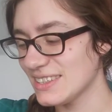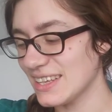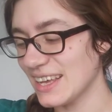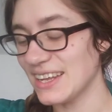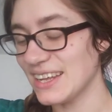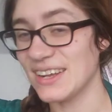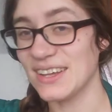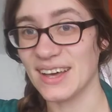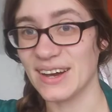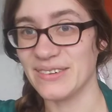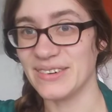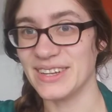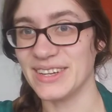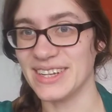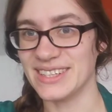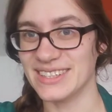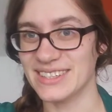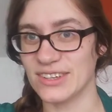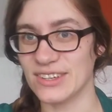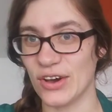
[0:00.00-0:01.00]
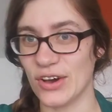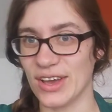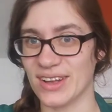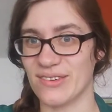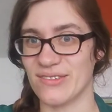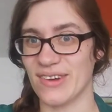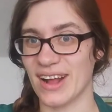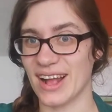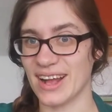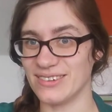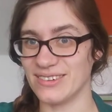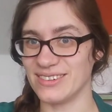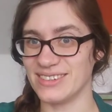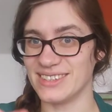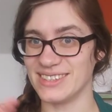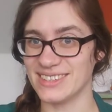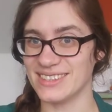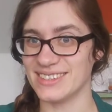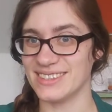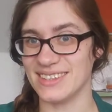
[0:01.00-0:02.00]
I know that one is going
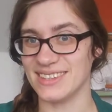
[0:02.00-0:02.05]
around